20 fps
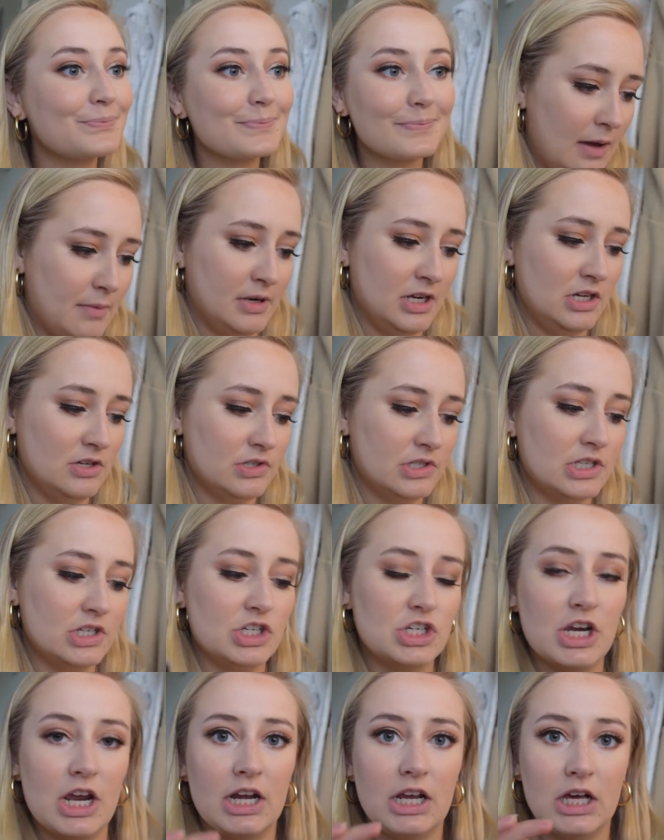I'm gonna use the
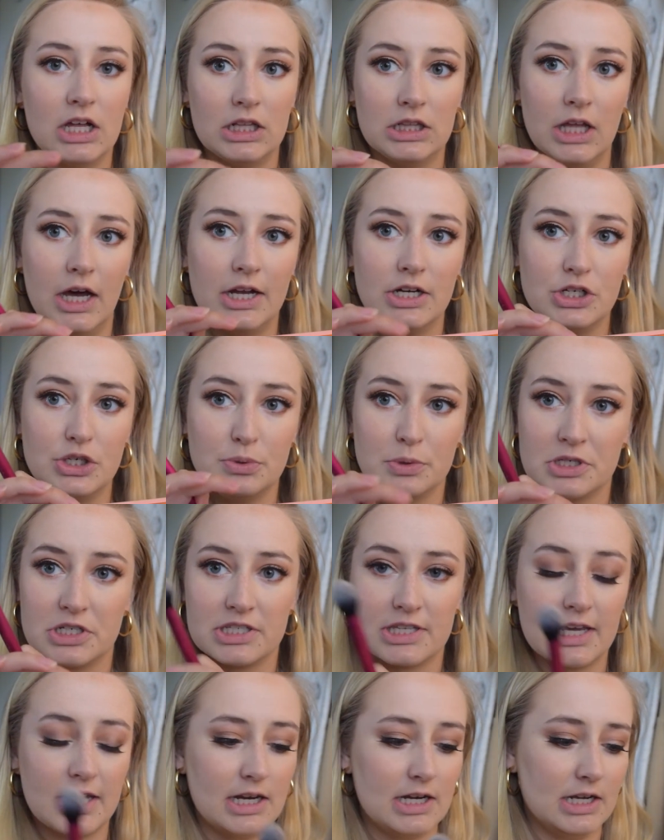shade Clutch, which
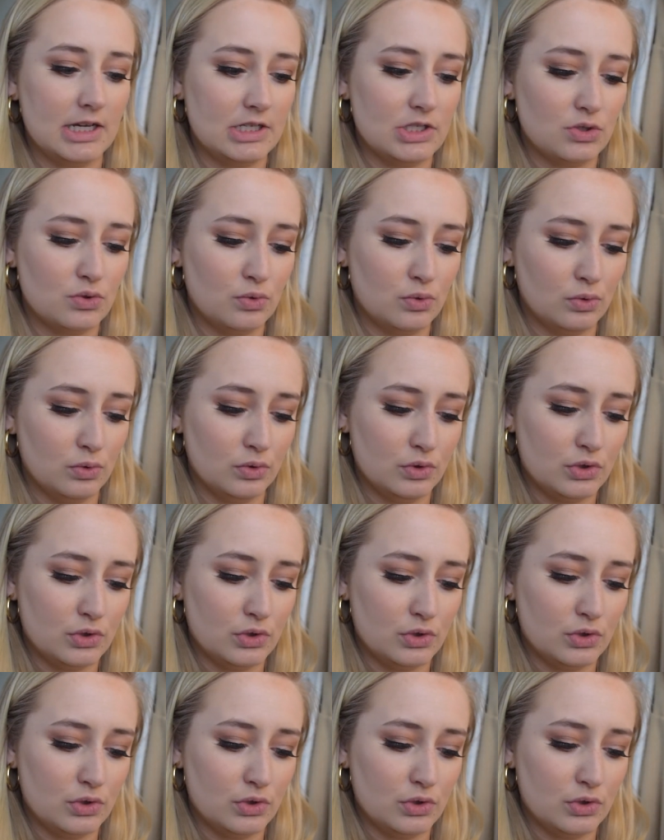is like a nice cool